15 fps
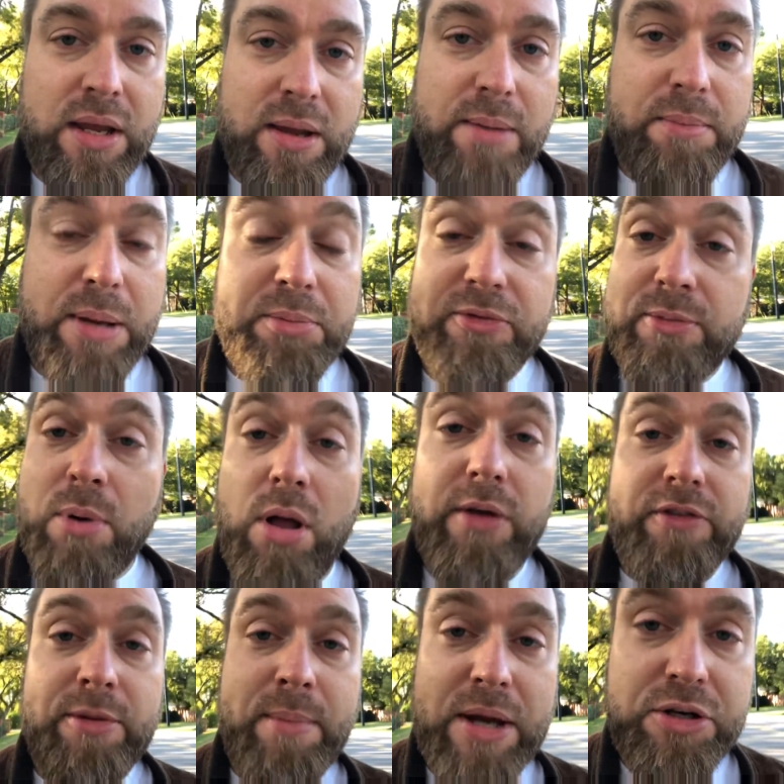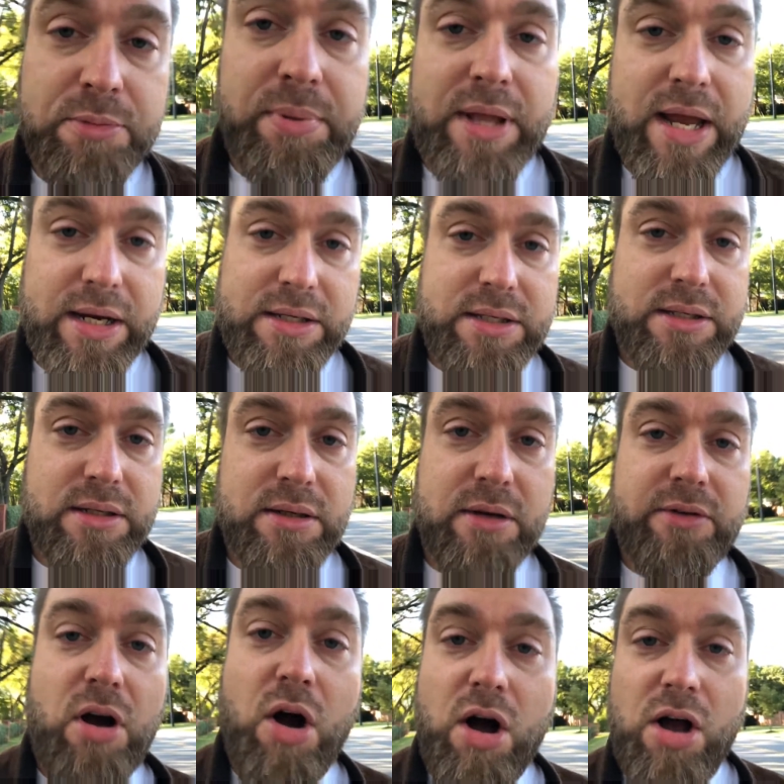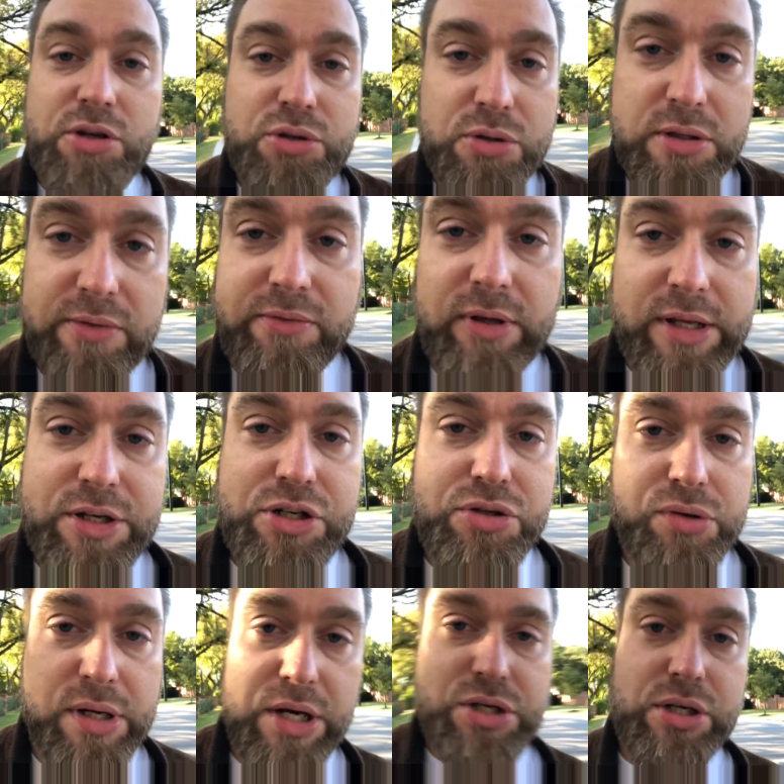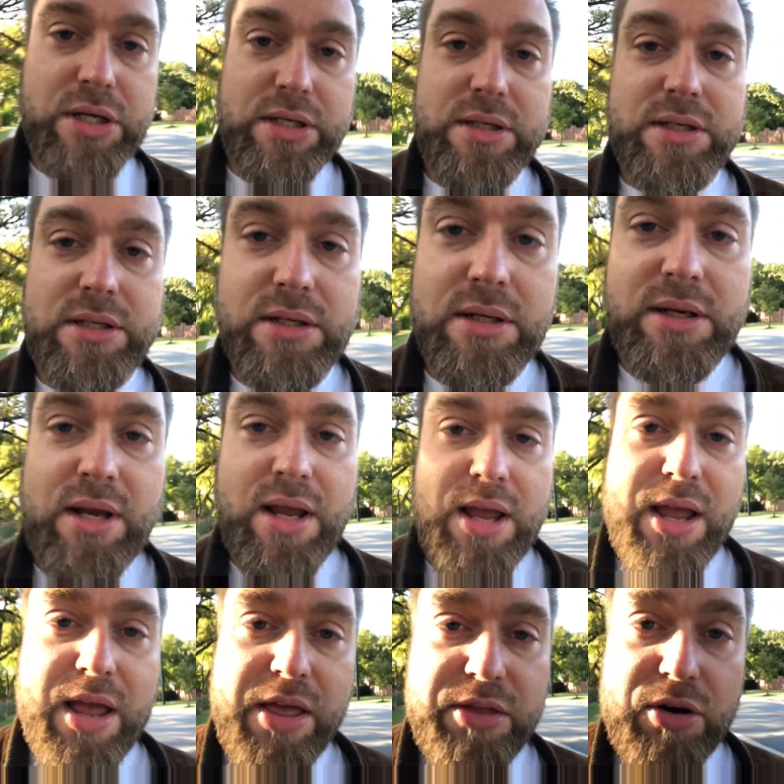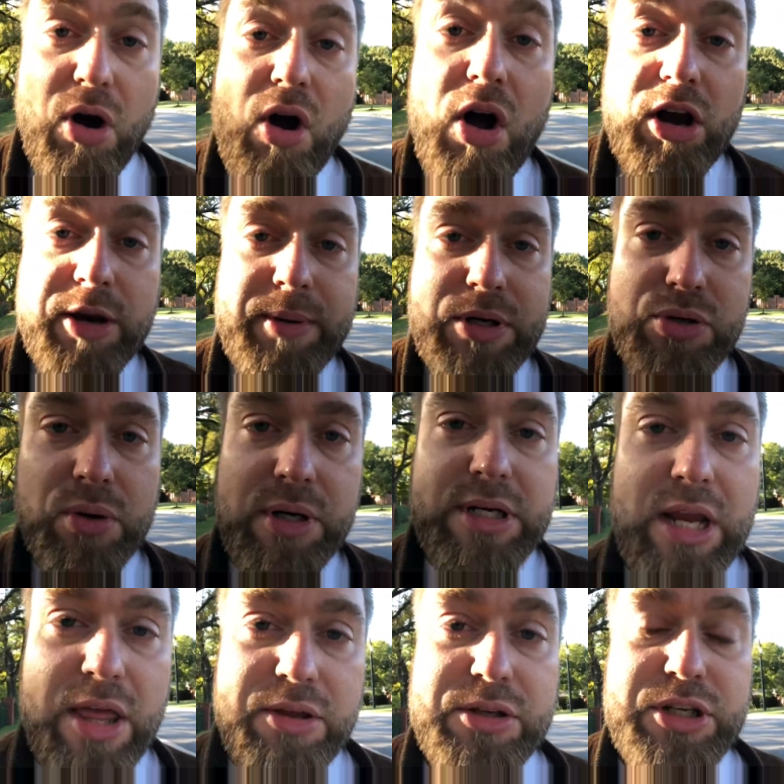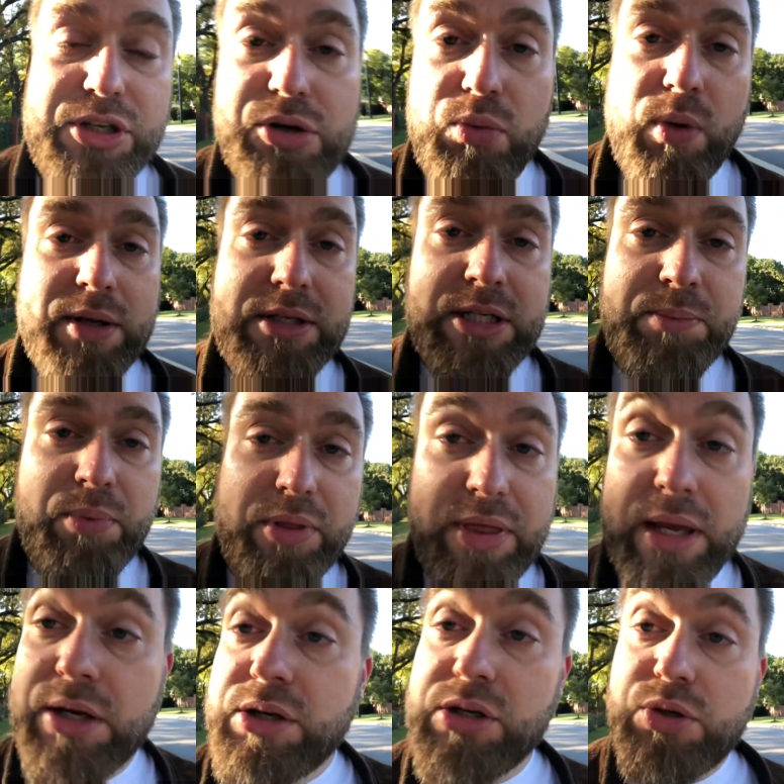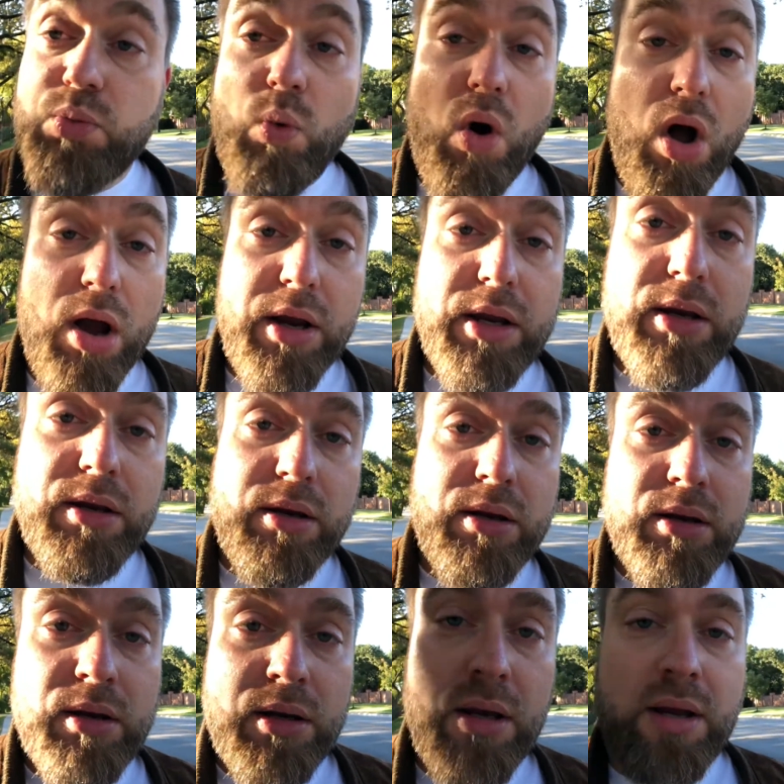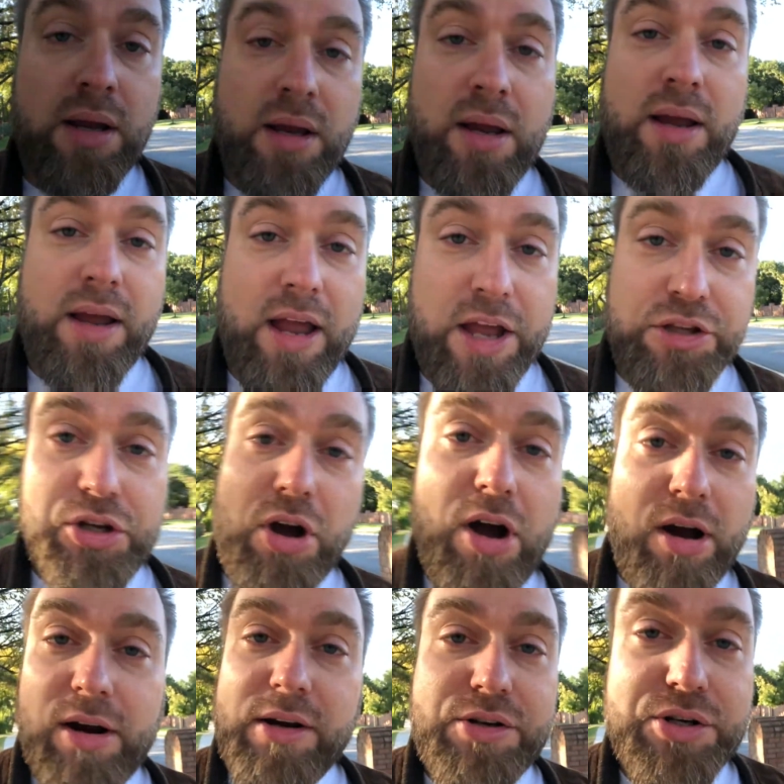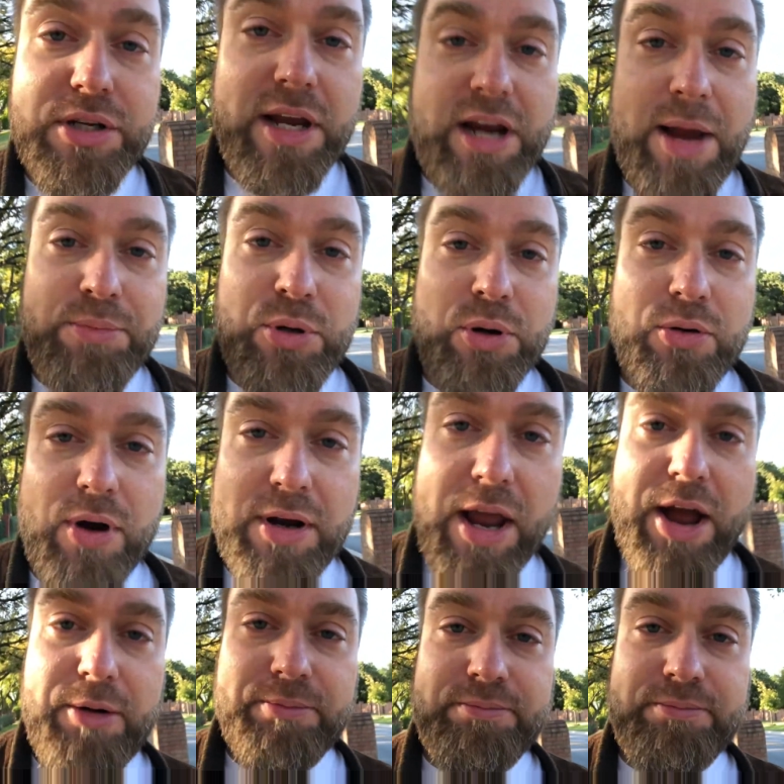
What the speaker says: People from all over the Metroplex, all sorts of religious traditions, they're all going to be joined together to do one simple thing, just walk and talk, just like I'm doing right now.